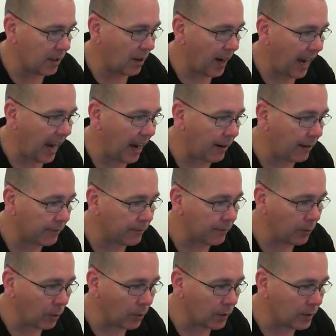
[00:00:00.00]
I've
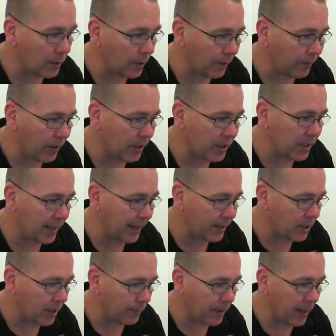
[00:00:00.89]
got a
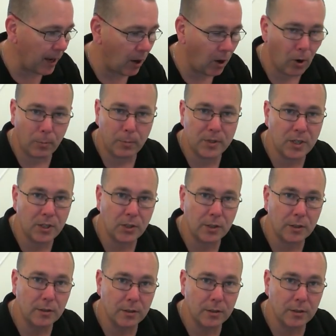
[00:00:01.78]
sketch up there, hold position,